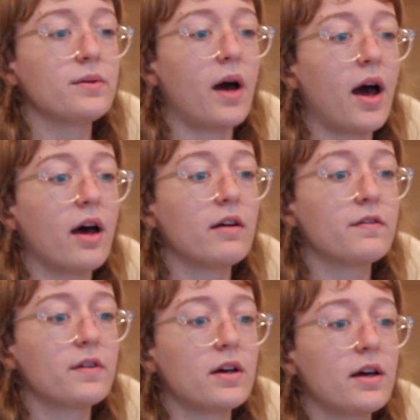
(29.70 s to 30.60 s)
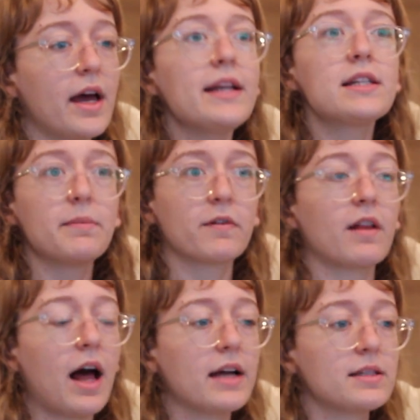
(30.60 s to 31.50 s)
to have uh, any type of
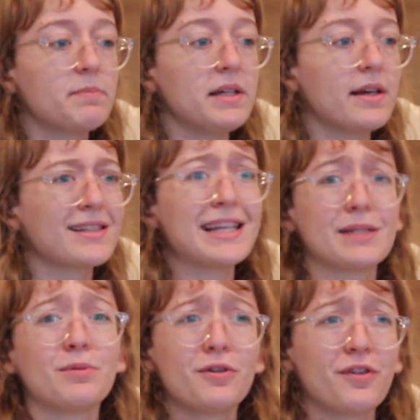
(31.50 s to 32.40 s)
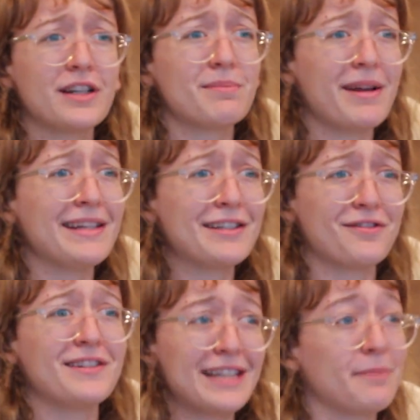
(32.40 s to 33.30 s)
class be accessible for as many
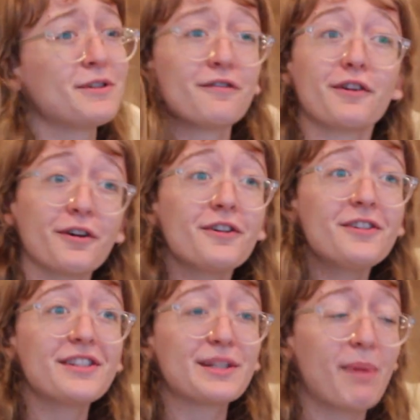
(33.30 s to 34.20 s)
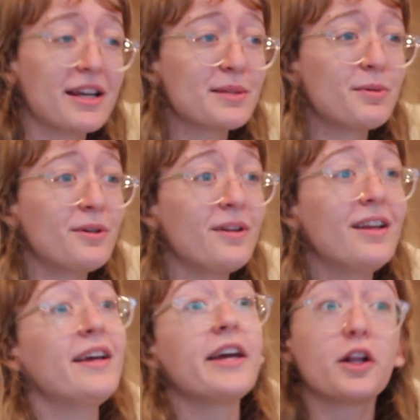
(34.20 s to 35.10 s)
different types of learners as
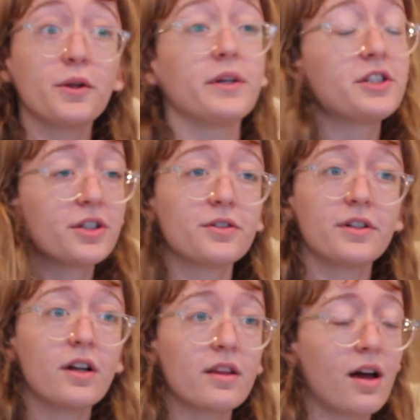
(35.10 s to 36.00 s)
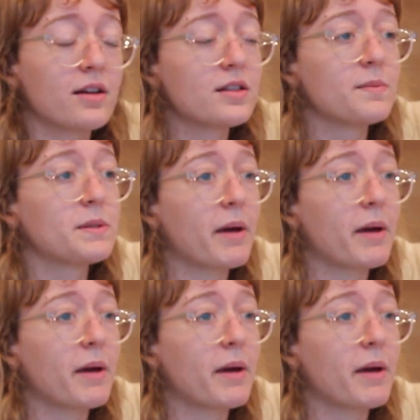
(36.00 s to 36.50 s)
possible, including children on the autism